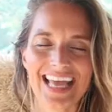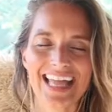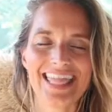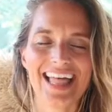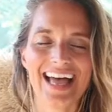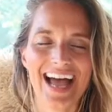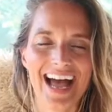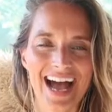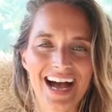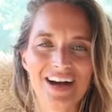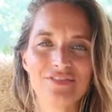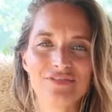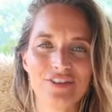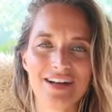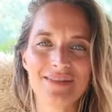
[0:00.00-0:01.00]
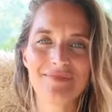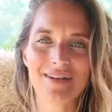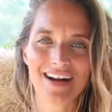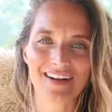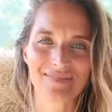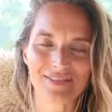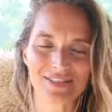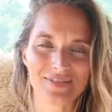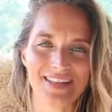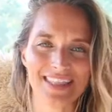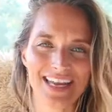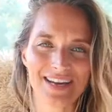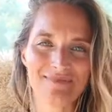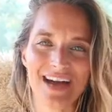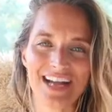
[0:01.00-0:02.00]
The halfway mark between
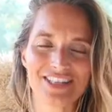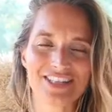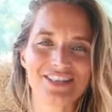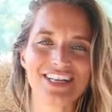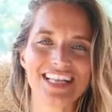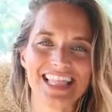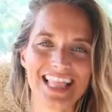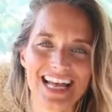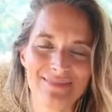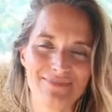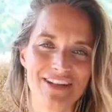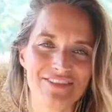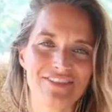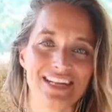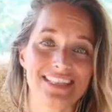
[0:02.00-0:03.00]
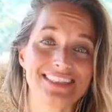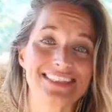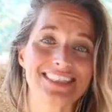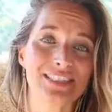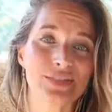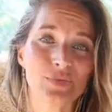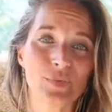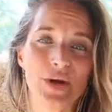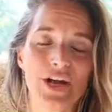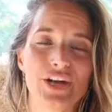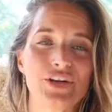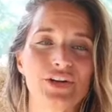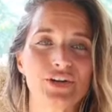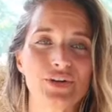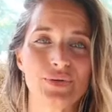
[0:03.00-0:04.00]
that imaginary line, my friends, is where
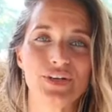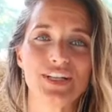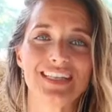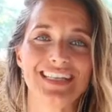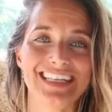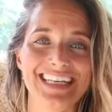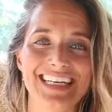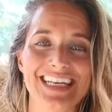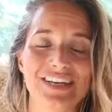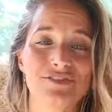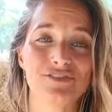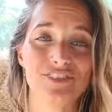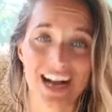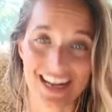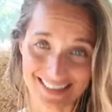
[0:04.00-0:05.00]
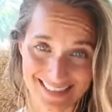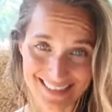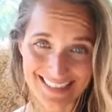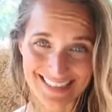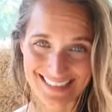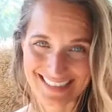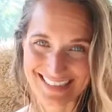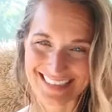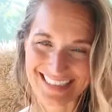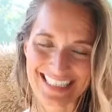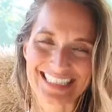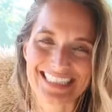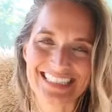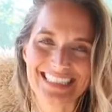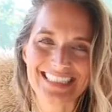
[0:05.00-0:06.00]
your Kundalini rests.
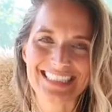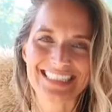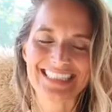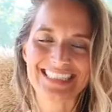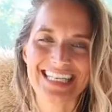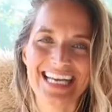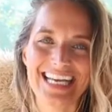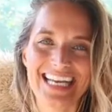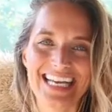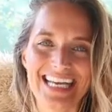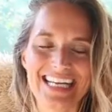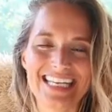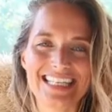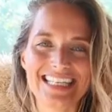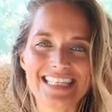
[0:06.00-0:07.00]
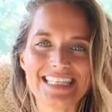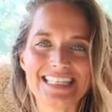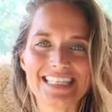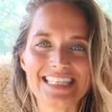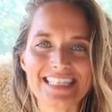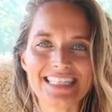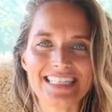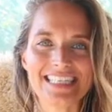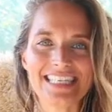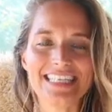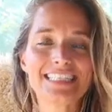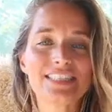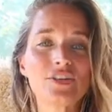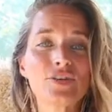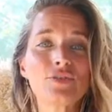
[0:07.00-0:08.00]
And
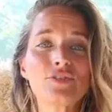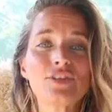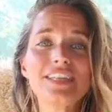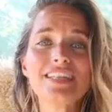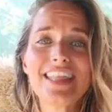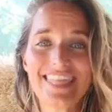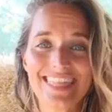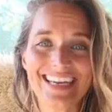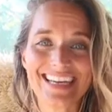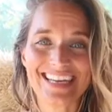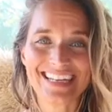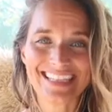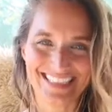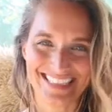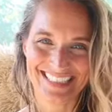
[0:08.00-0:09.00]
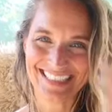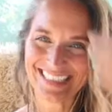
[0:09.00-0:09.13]
it's a real thing.